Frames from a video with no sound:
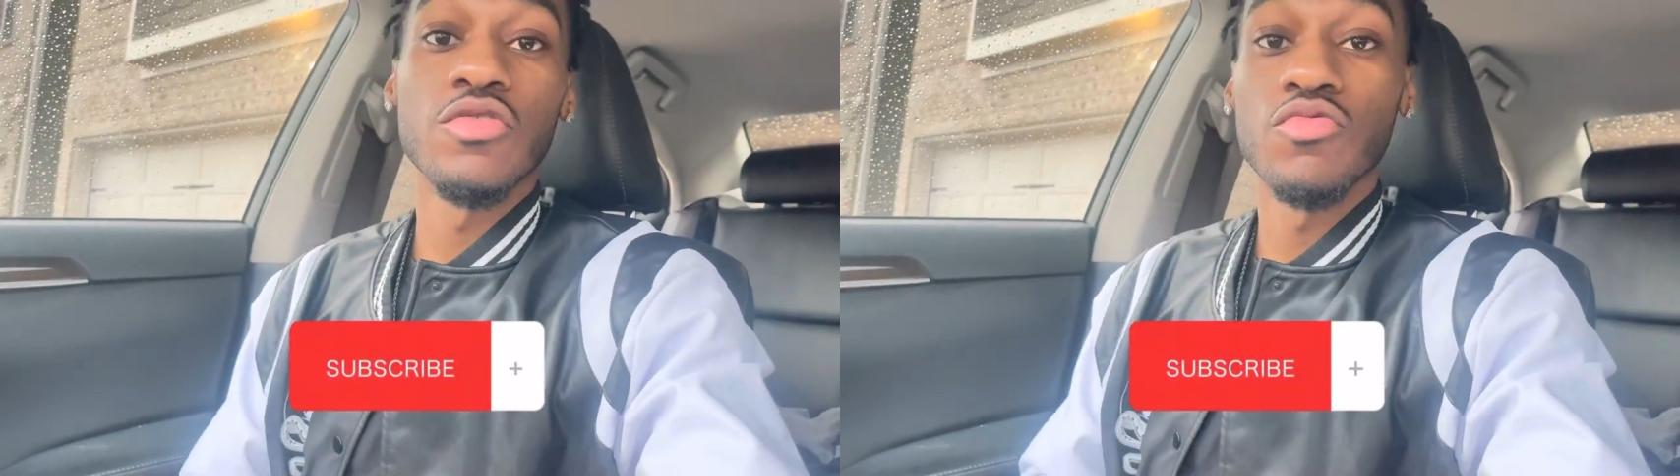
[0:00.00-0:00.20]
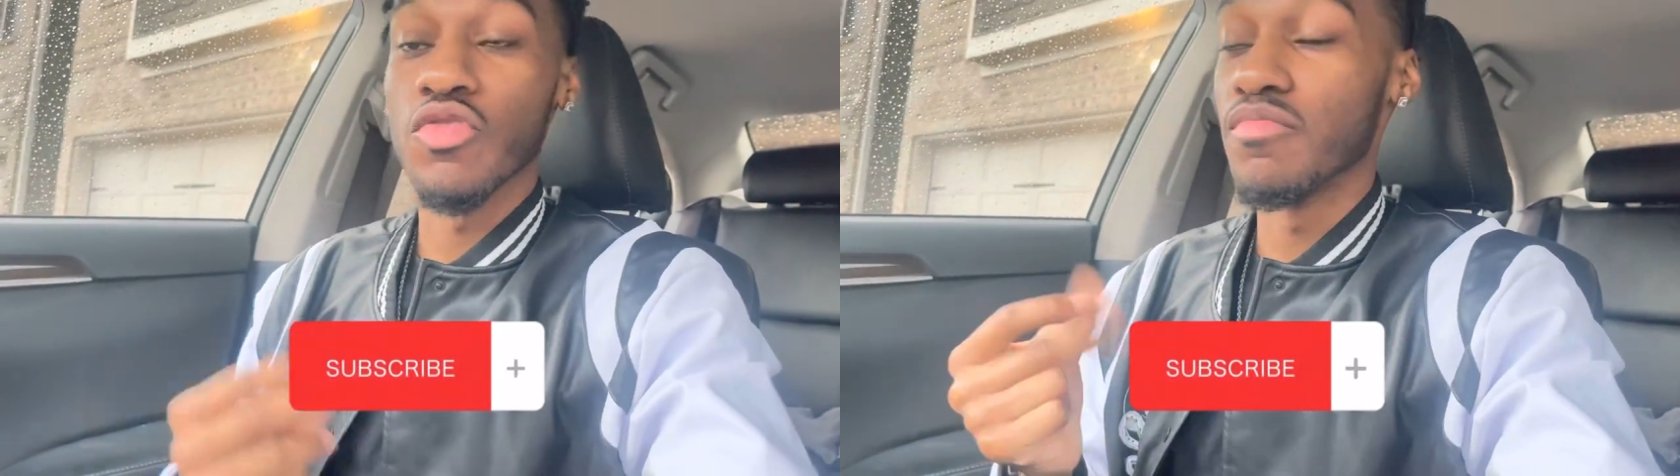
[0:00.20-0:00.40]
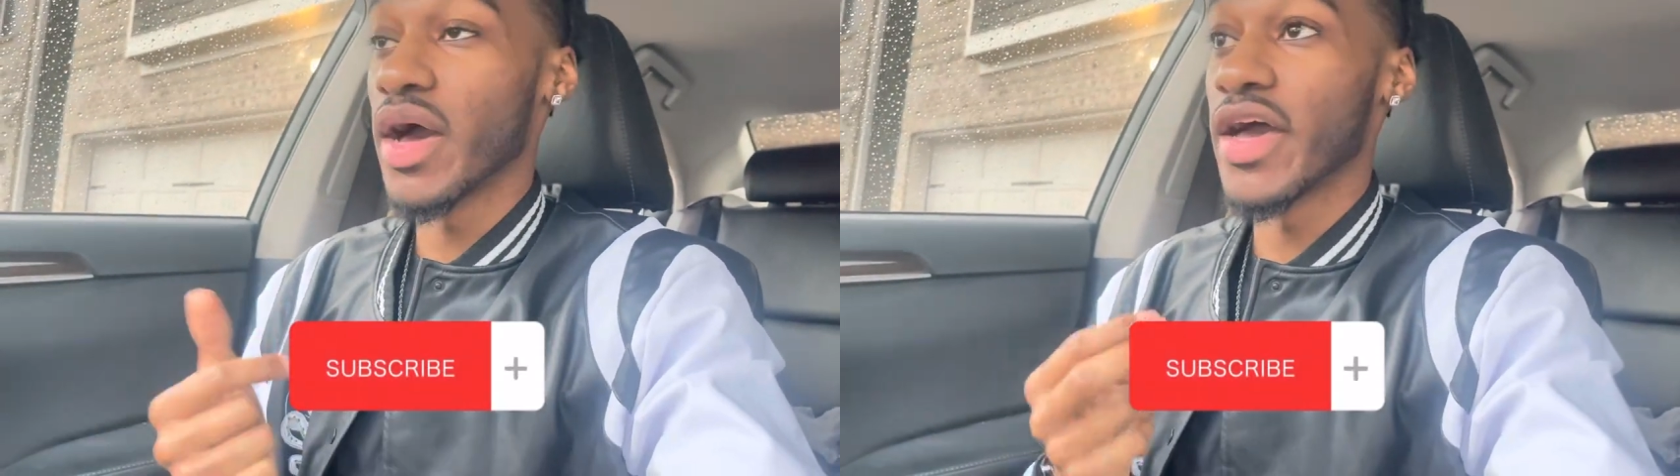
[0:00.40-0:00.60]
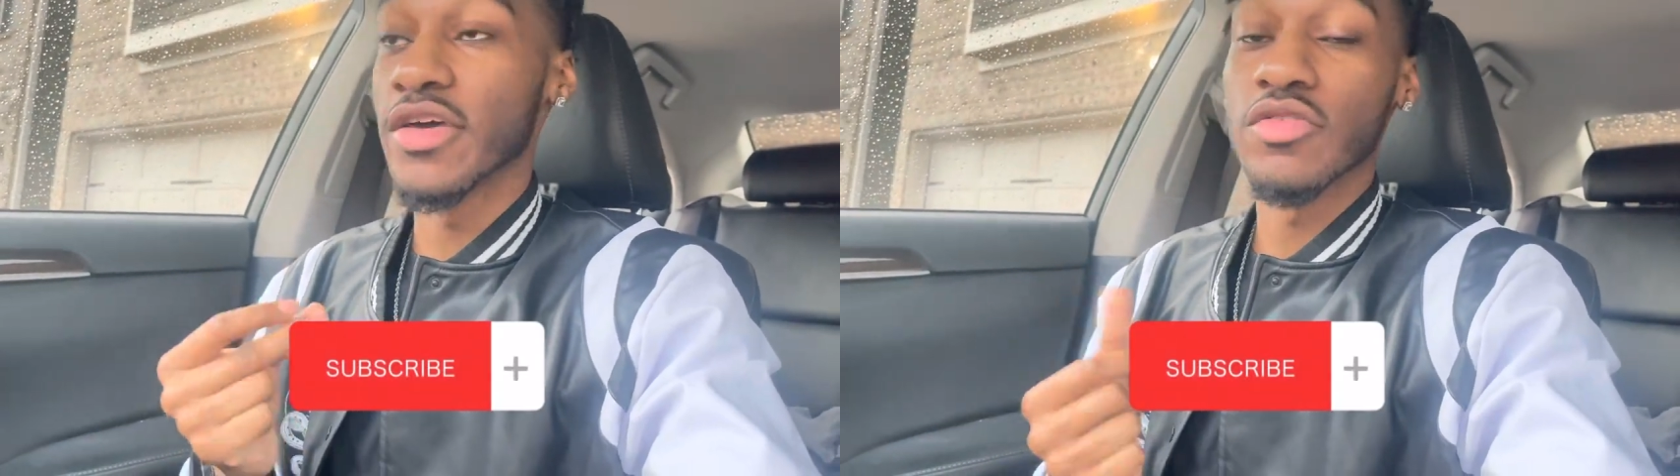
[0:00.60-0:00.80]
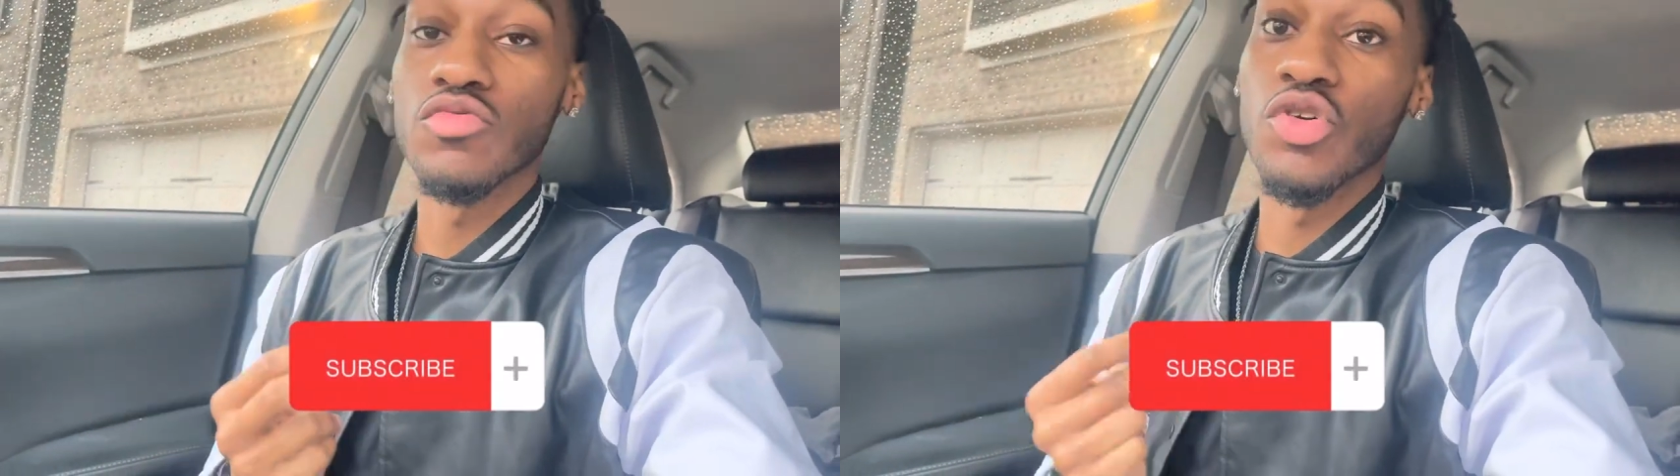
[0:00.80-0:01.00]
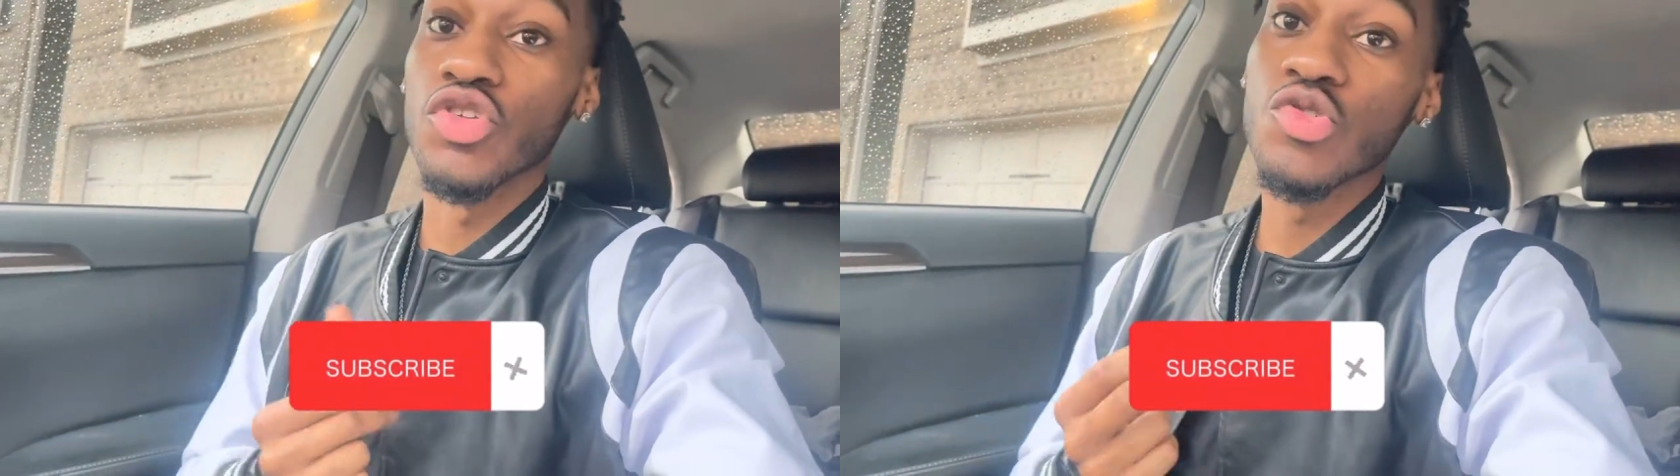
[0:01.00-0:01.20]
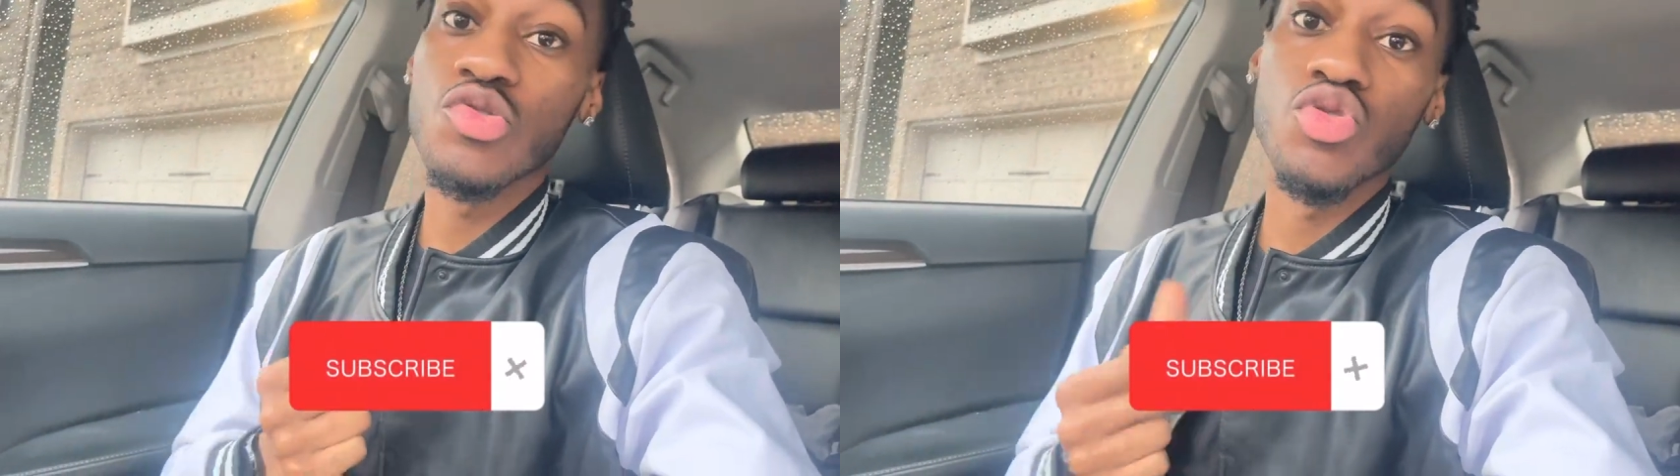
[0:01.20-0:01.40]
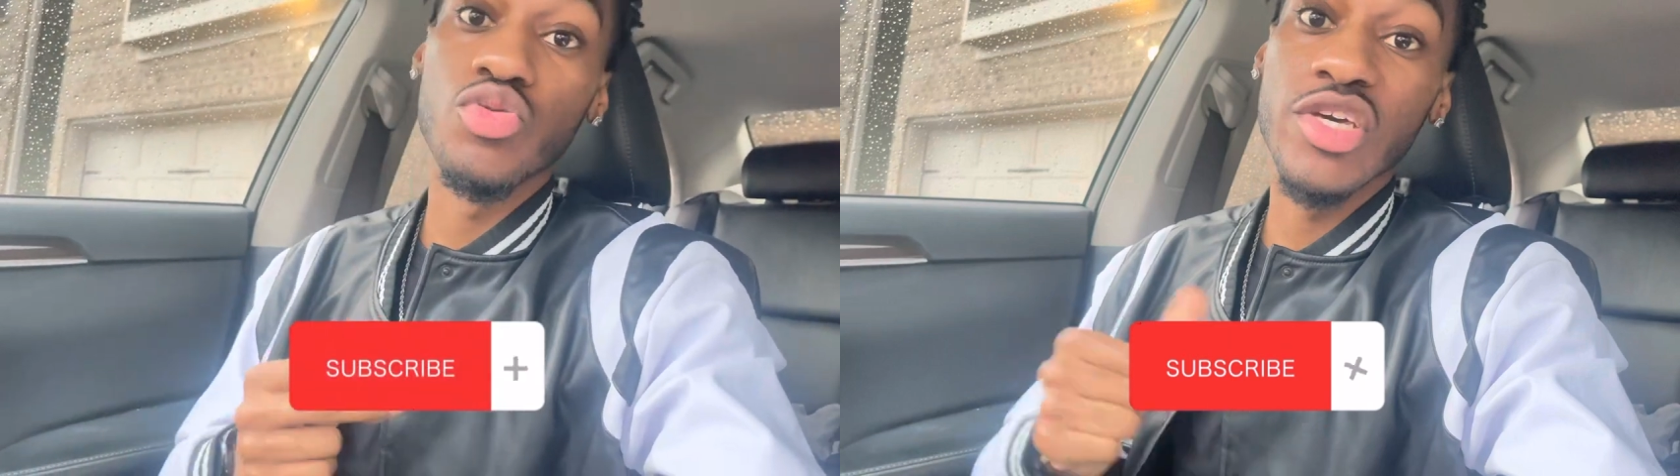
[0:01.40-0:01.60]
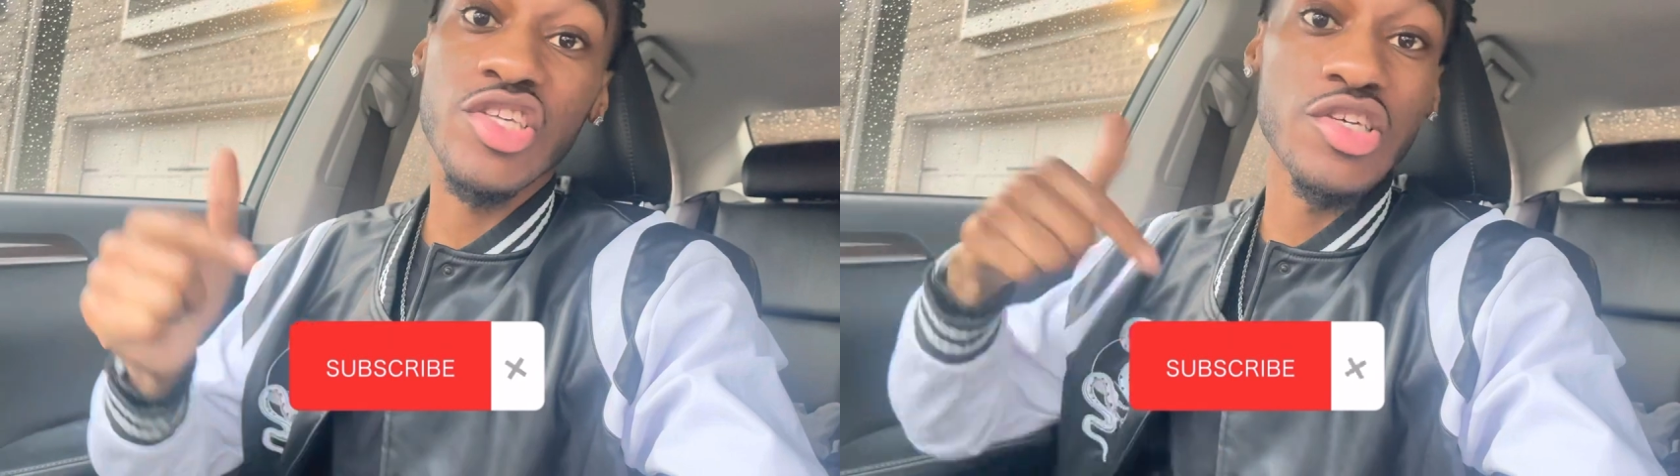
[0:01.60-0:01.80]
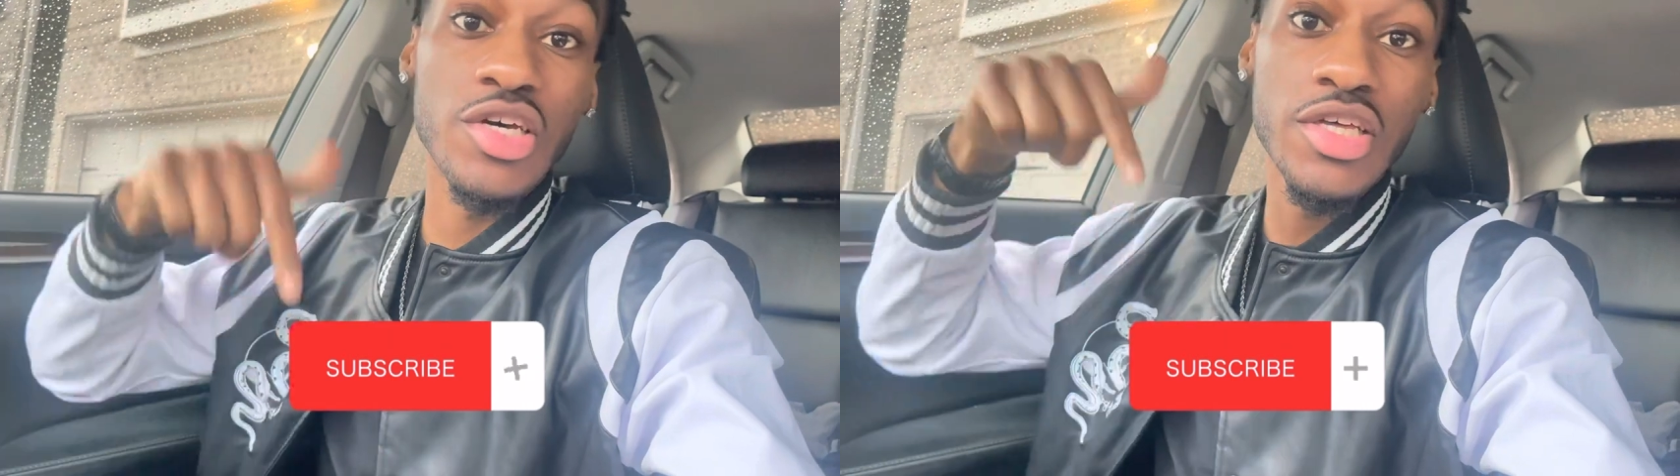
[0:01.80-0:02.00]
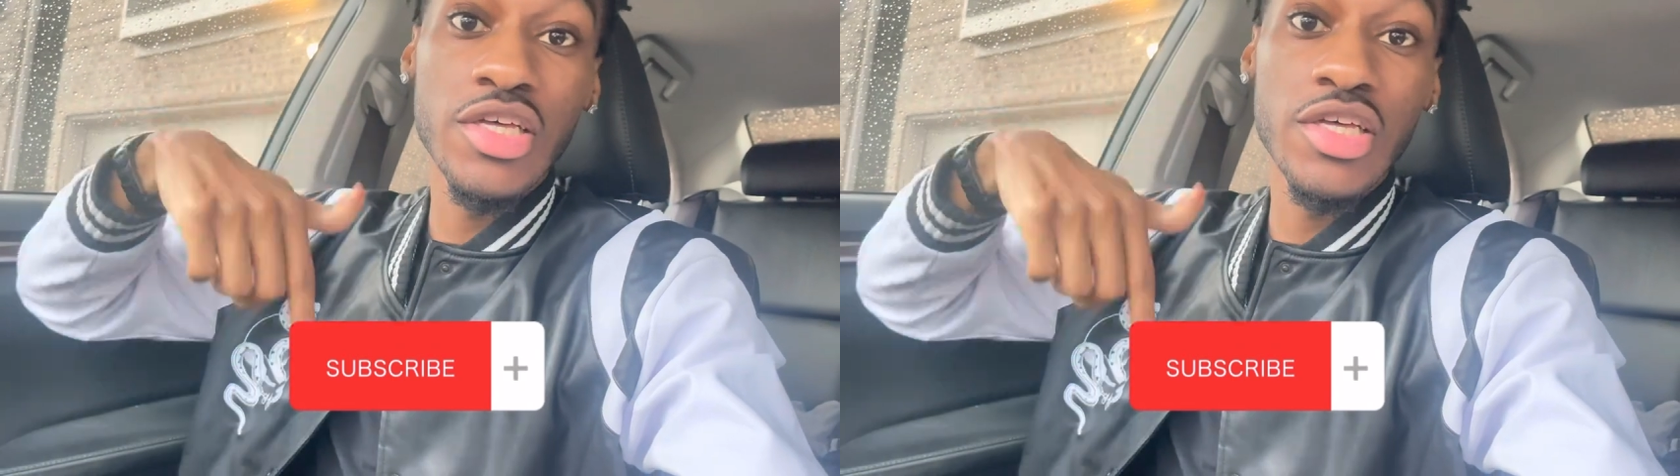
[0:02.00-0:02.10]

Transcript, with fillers: we back. We on the YouTube this year.